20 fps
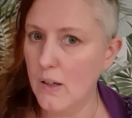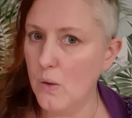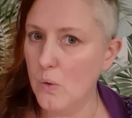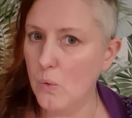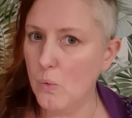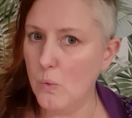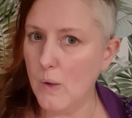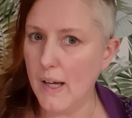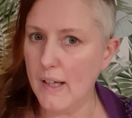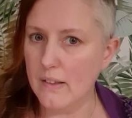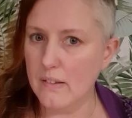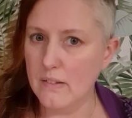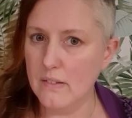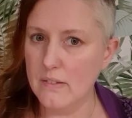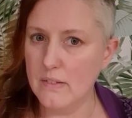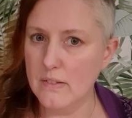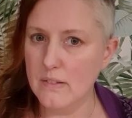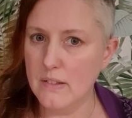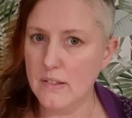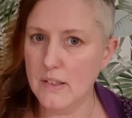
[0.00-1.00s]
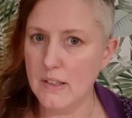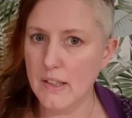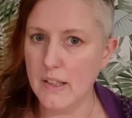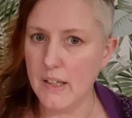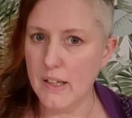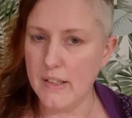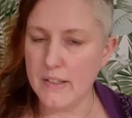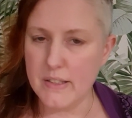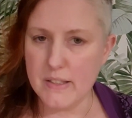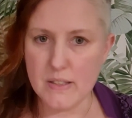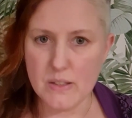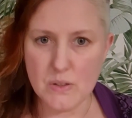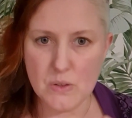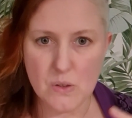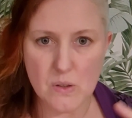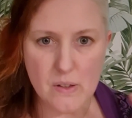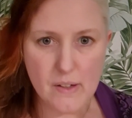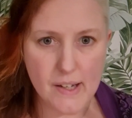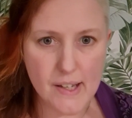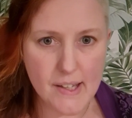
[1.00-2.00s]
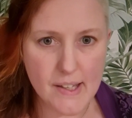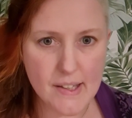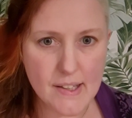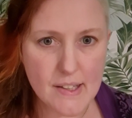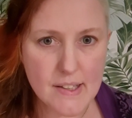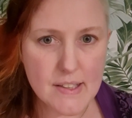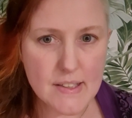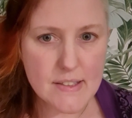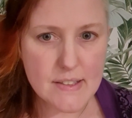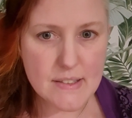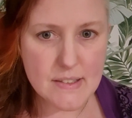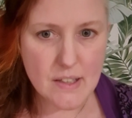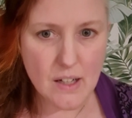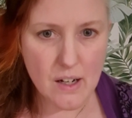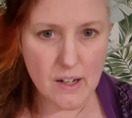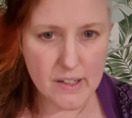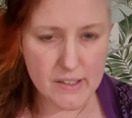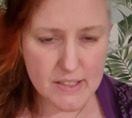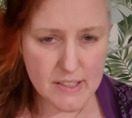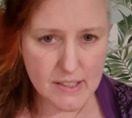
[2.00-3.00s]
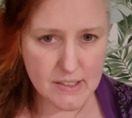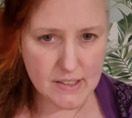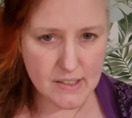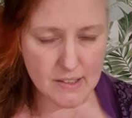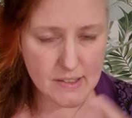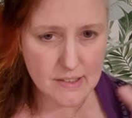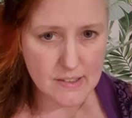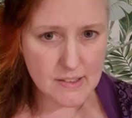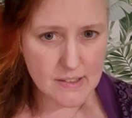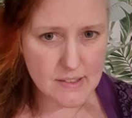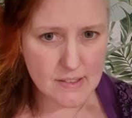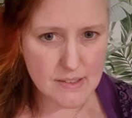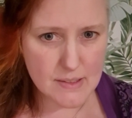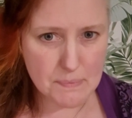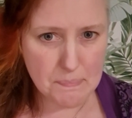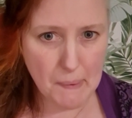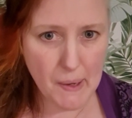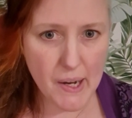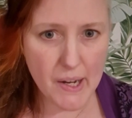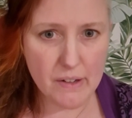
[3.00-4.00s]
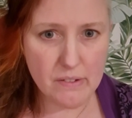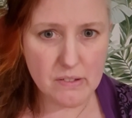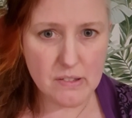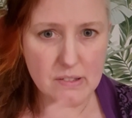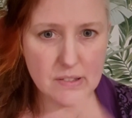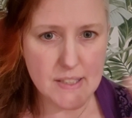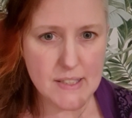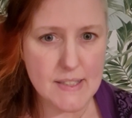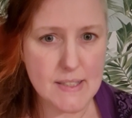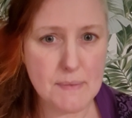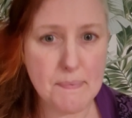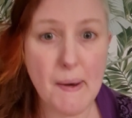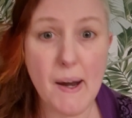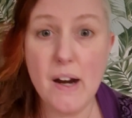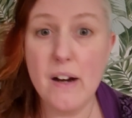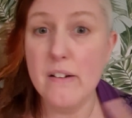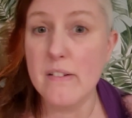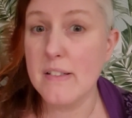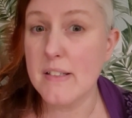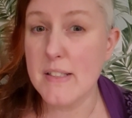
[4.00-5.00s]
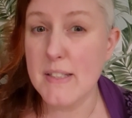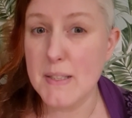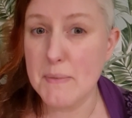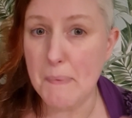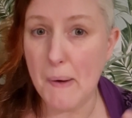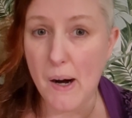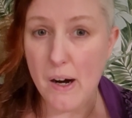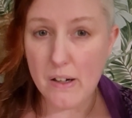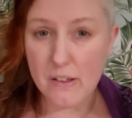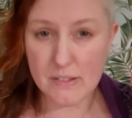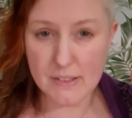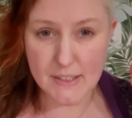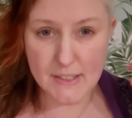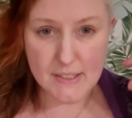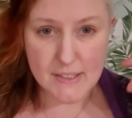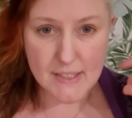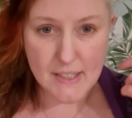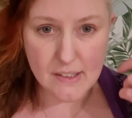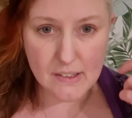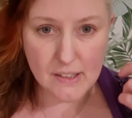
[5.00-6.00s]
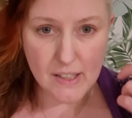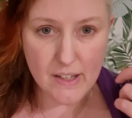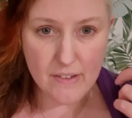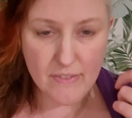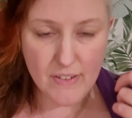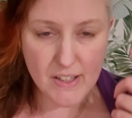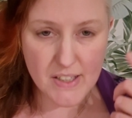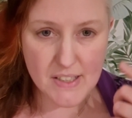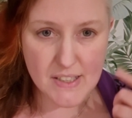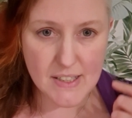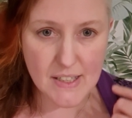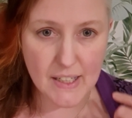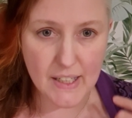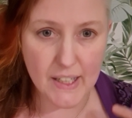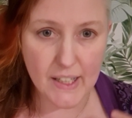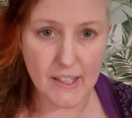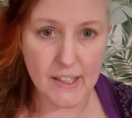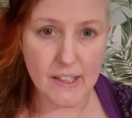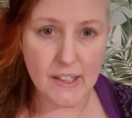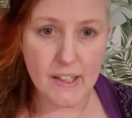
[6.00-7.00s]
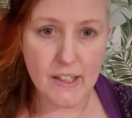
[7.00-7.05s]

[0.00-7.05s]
Well, the story started and spiraled and spiraled and spiraled until eventually